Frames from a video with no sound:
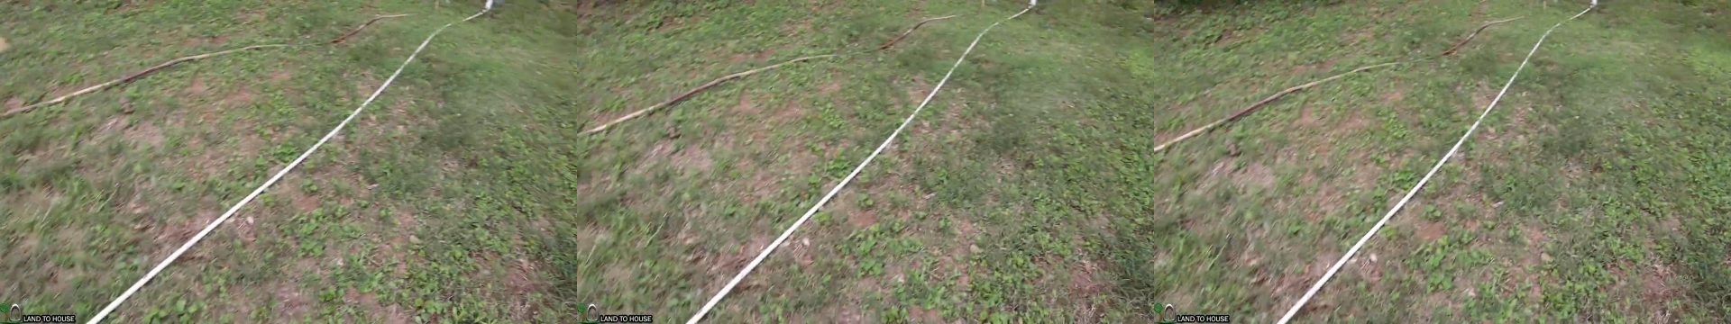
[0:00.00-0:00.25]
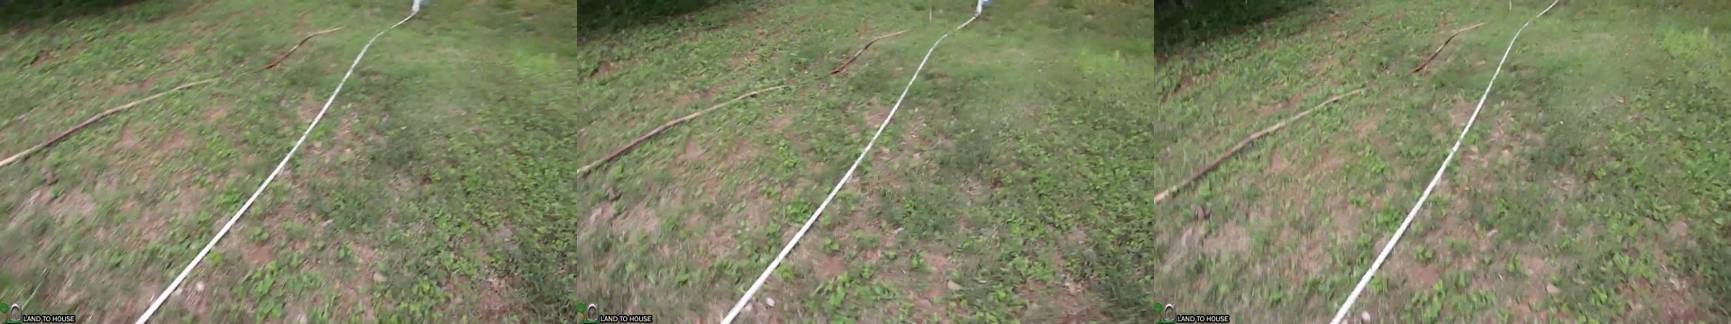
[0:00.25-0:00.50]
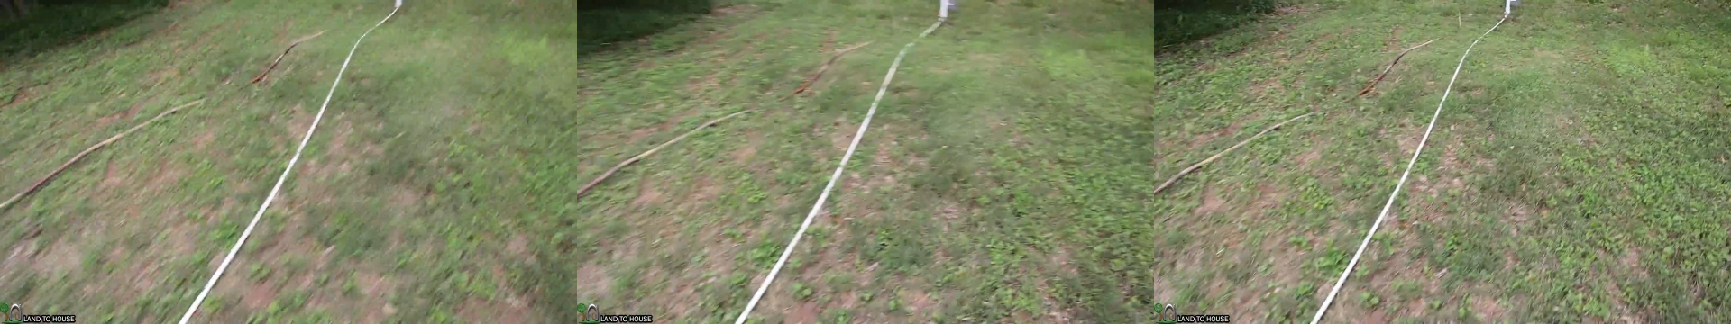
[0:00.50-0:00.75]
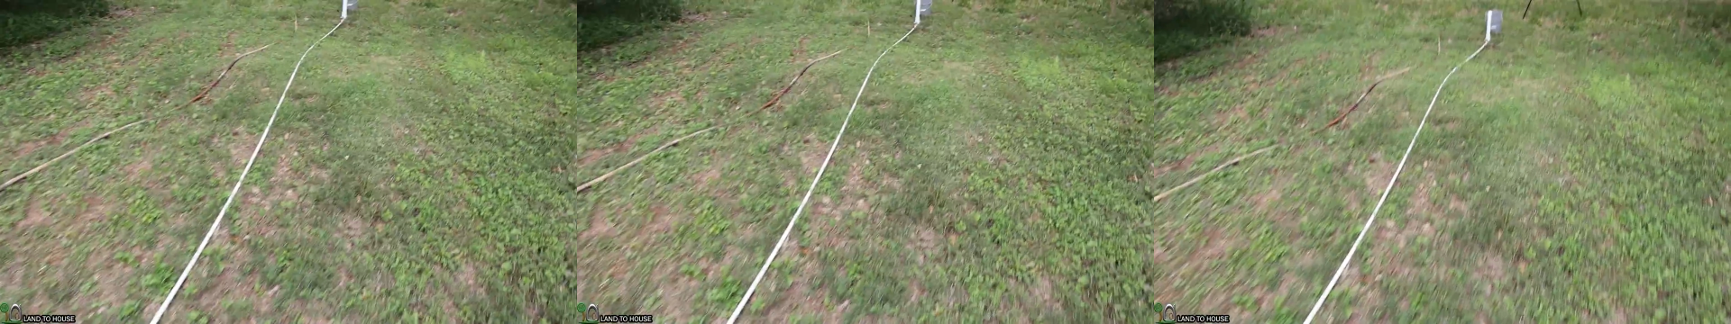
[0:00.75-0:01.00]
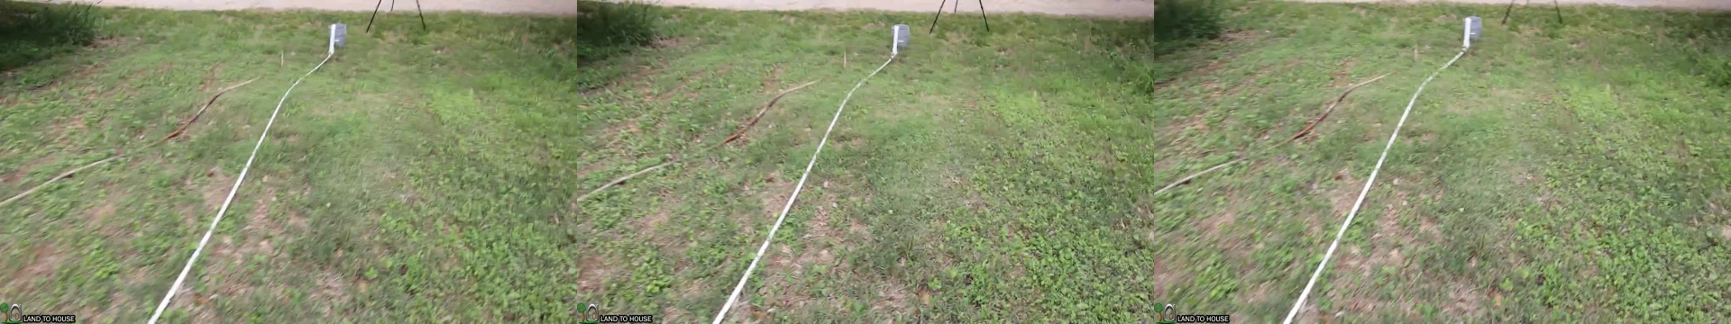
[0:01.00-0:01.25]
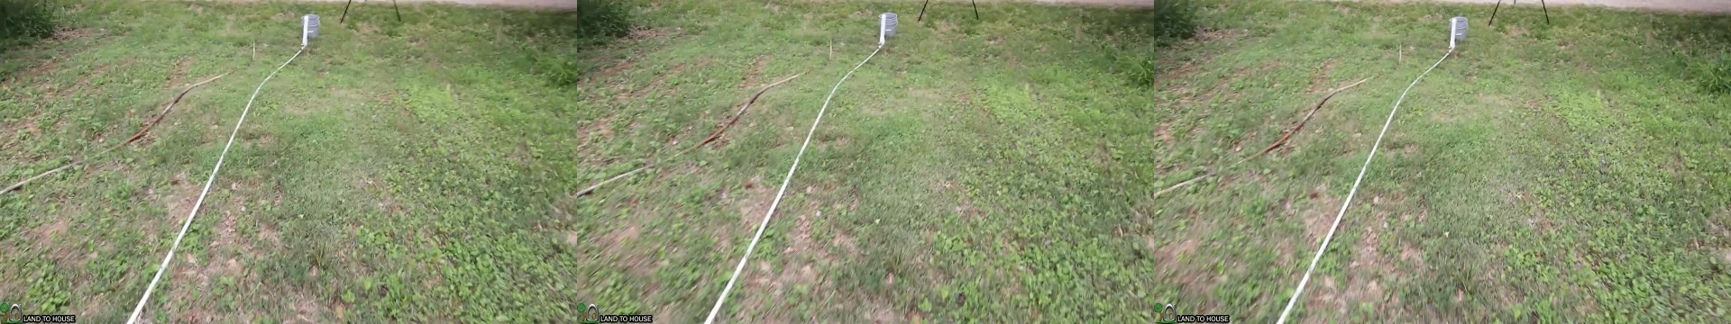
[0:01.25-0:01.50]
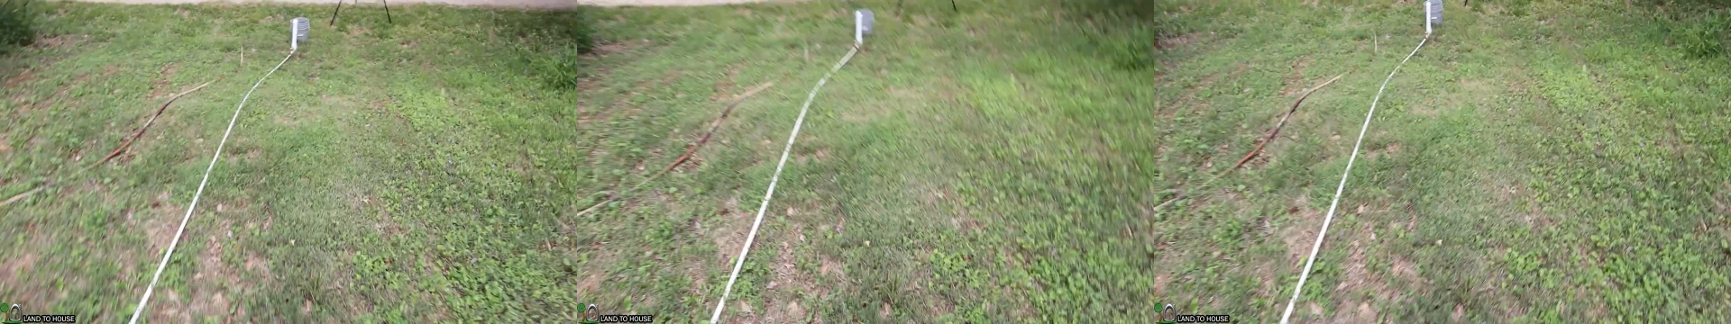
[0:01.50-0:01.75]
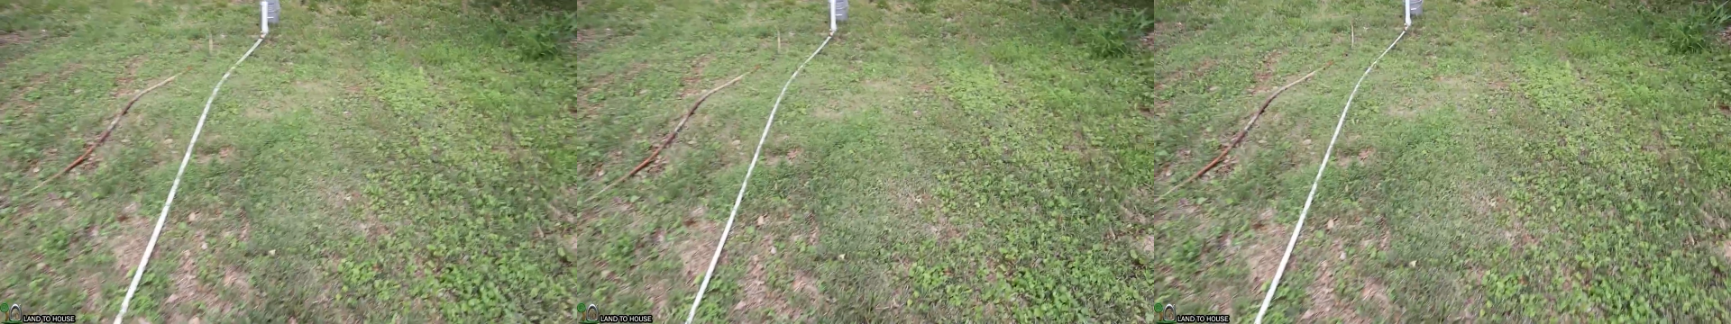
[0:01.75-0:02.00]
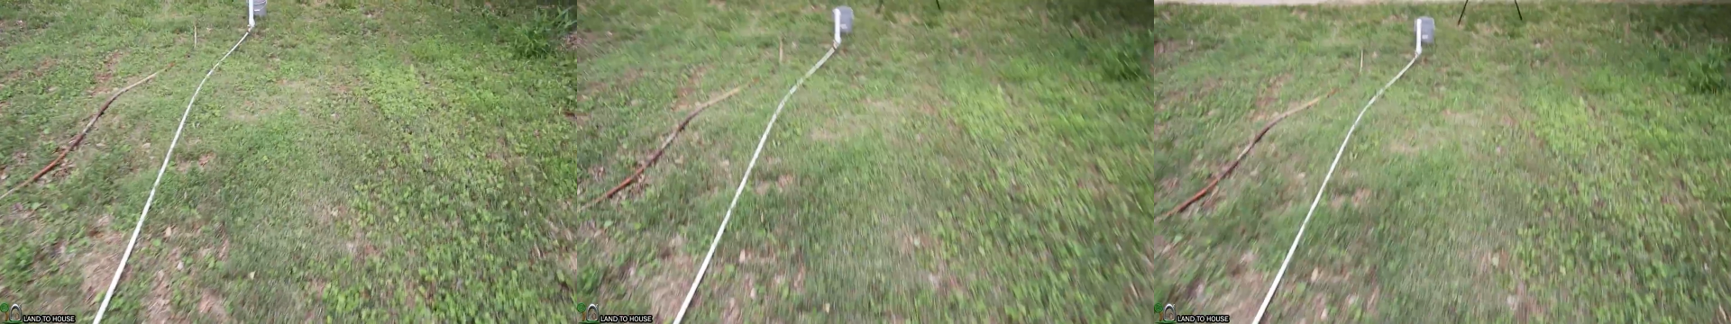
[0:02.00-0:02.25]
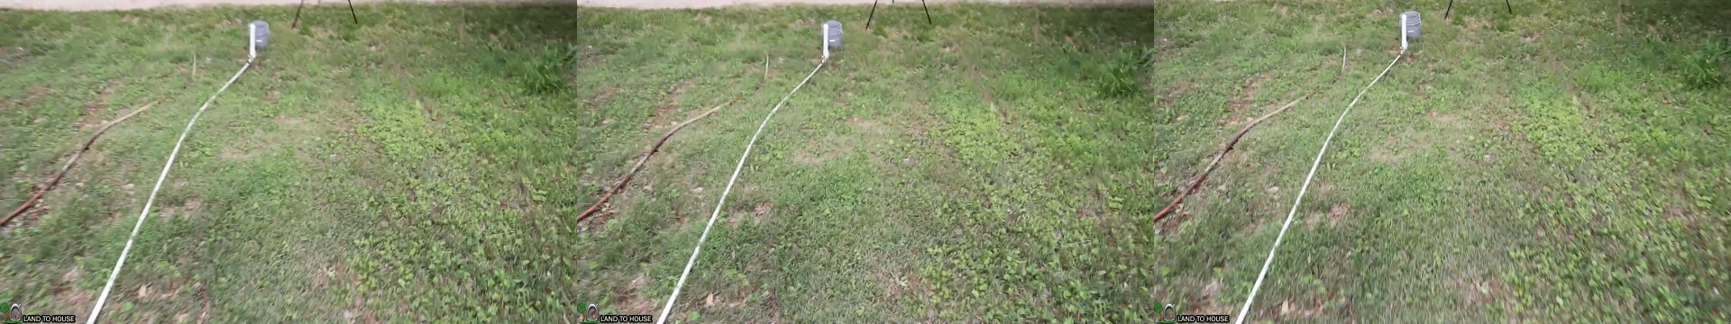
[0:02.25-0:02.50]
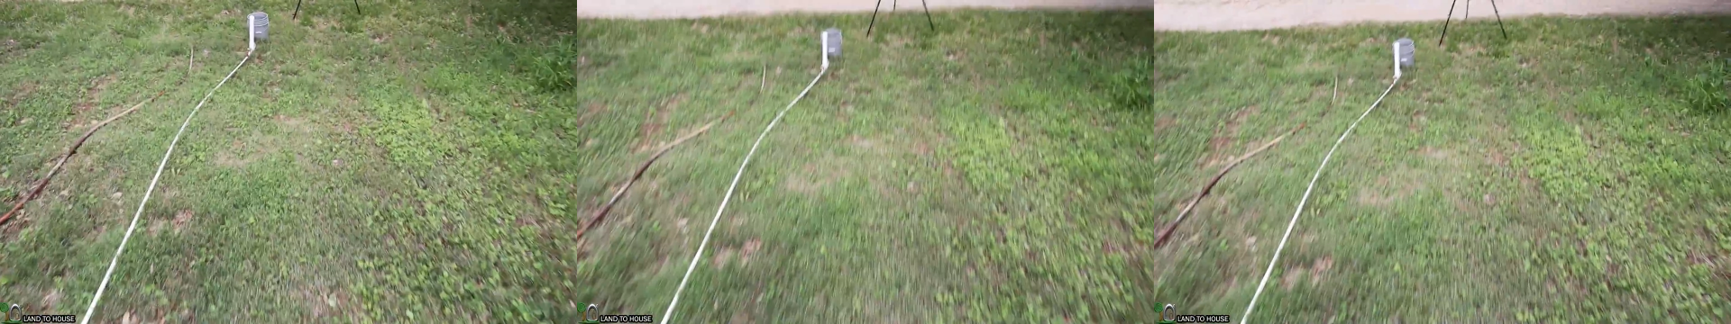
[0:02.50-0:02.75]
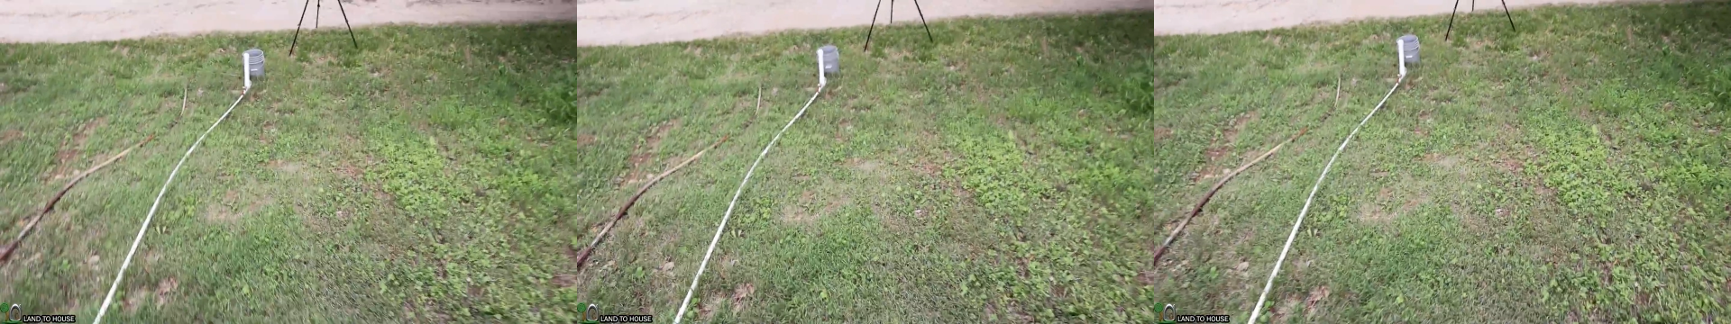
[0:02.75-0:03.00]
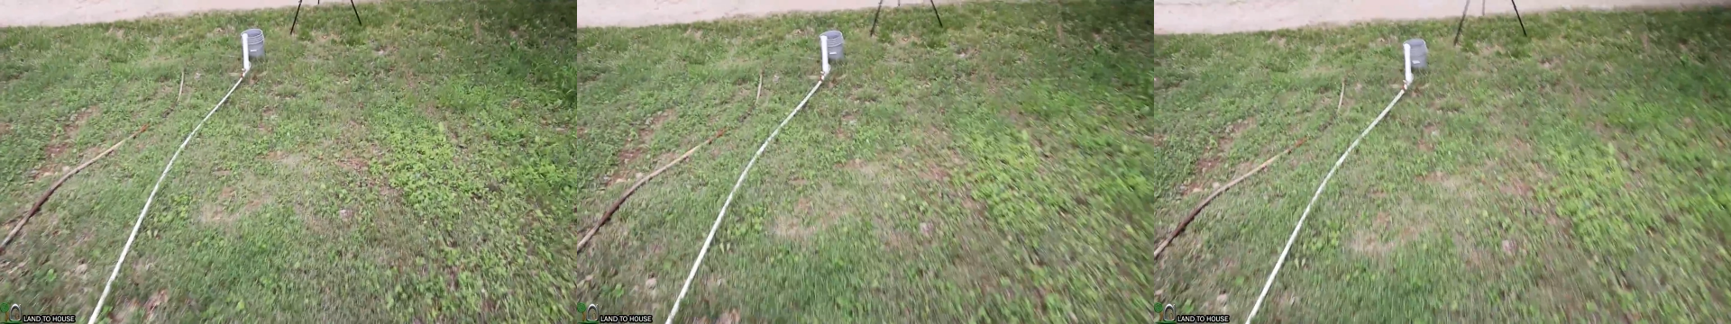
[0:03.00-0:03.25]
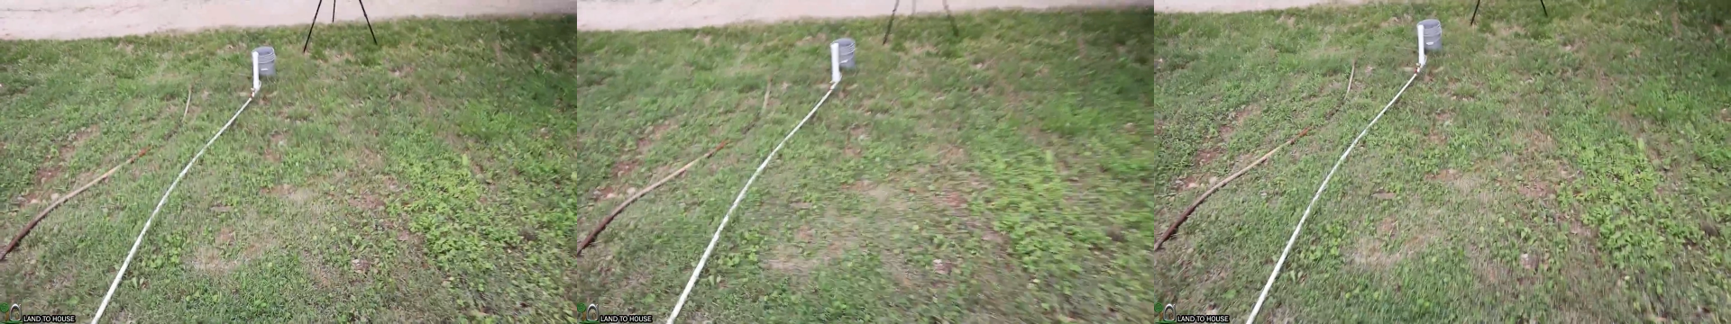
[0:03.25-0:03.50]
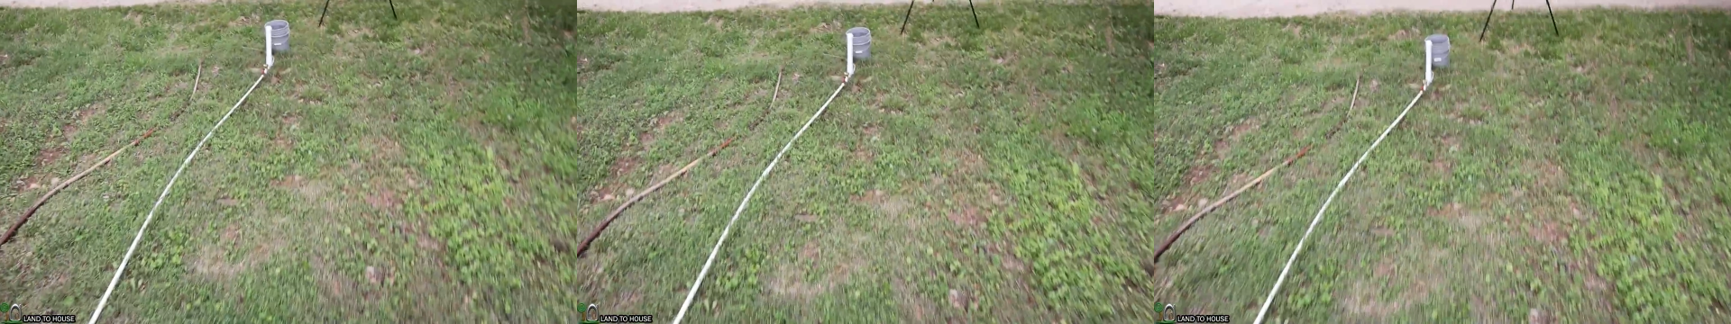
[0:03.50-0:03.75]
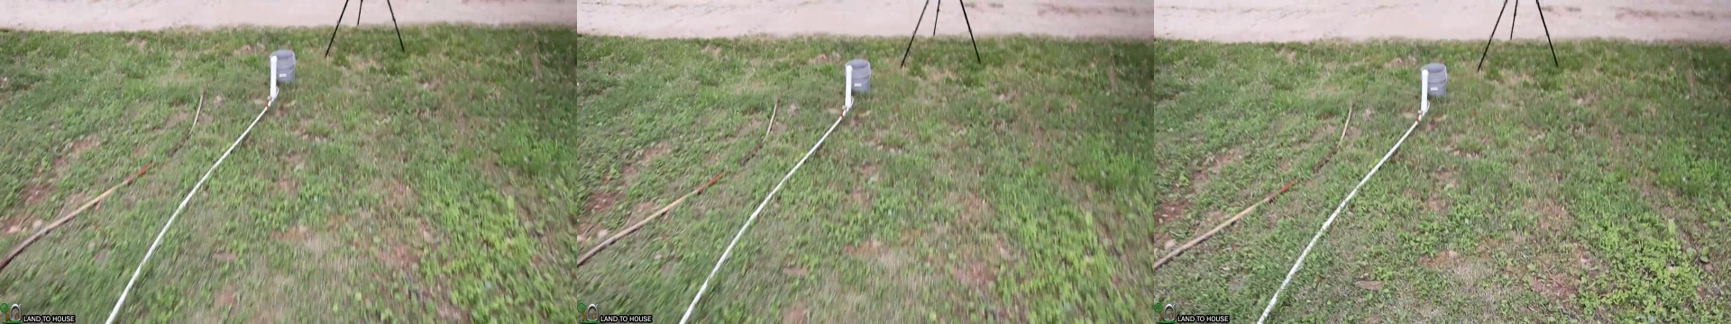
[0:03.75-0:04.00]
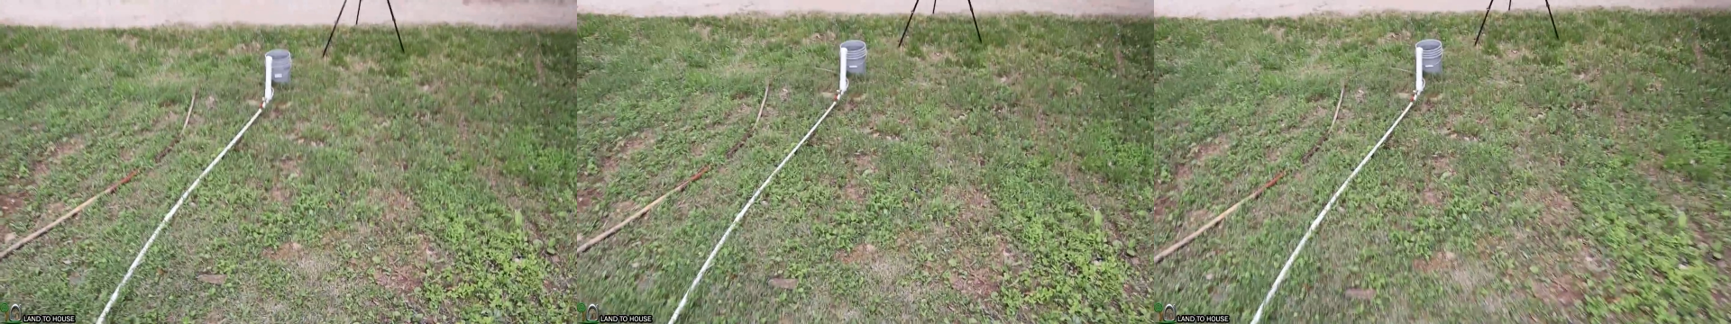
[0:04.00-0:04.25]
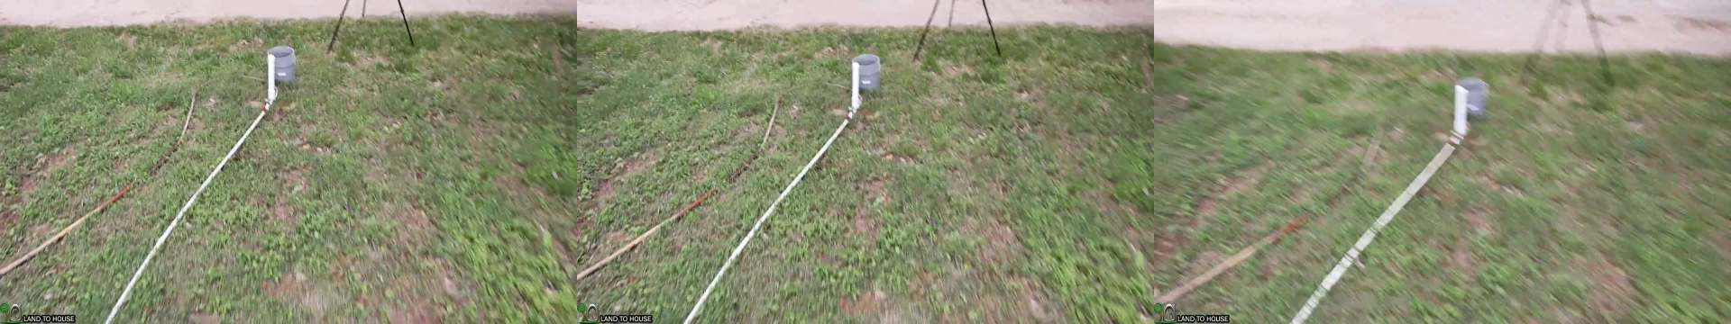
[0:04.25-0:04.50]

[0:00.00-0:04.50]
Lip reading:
[unreadable: no face in view]